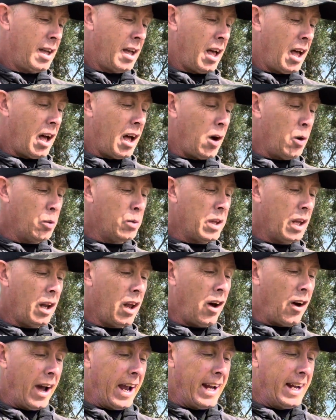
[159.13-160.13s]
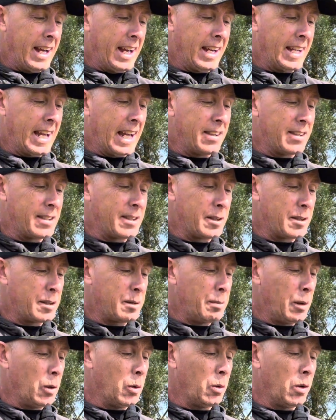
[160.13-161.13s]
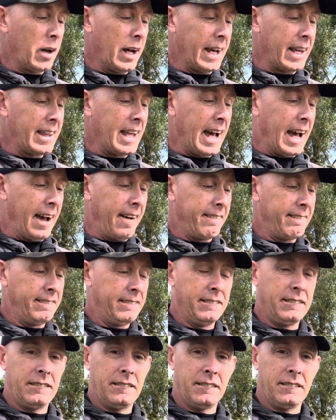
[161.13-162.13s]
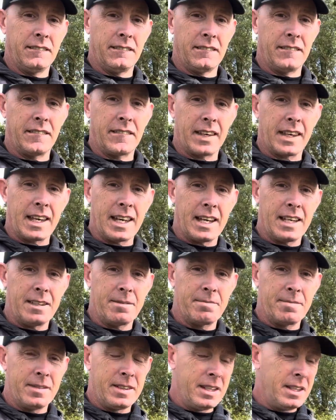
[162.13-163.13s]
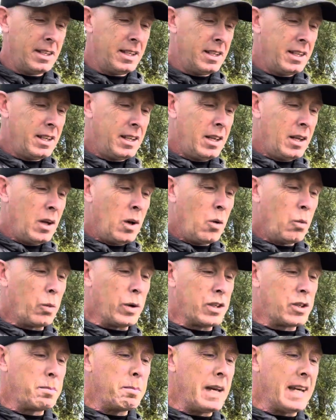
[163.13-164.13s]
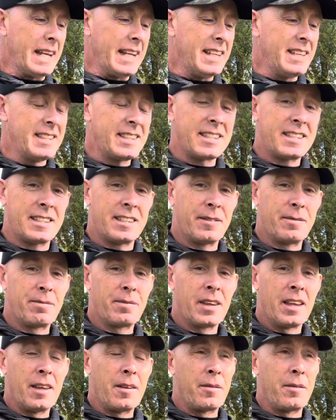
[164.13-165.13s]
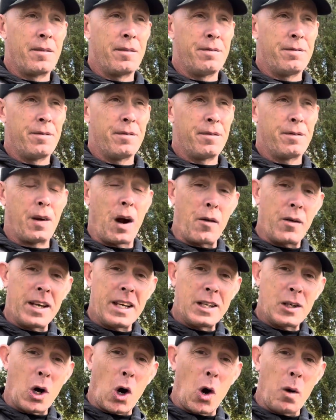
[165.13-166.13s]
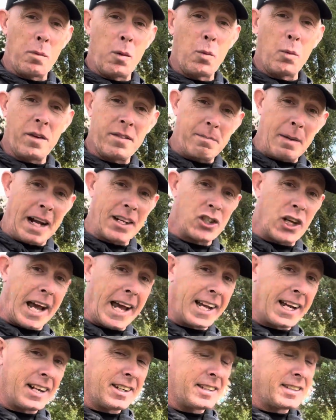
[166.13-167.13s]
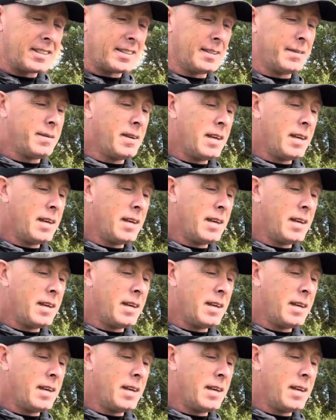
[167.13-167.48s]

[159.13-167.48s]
hold the line against the spool like that, okay? Which means, very common with match anglers,